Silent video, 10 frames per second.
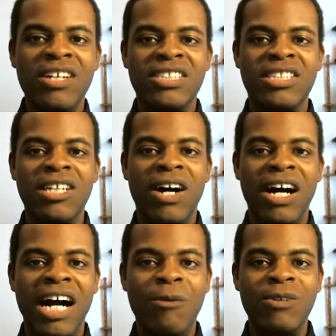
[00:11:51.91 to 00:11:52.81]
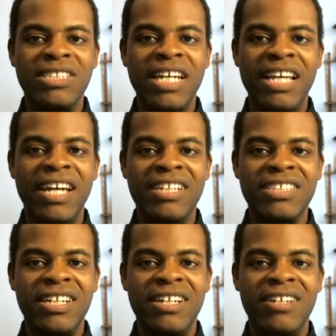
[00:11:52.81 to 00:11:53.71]
So, I would say that
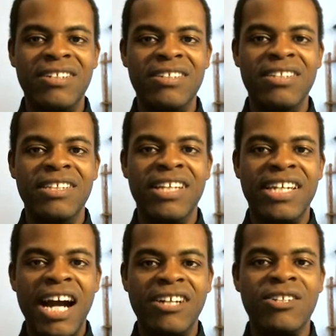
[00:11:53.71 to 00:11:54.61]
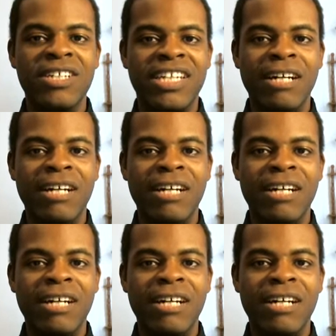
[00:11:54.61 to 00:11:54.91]
the character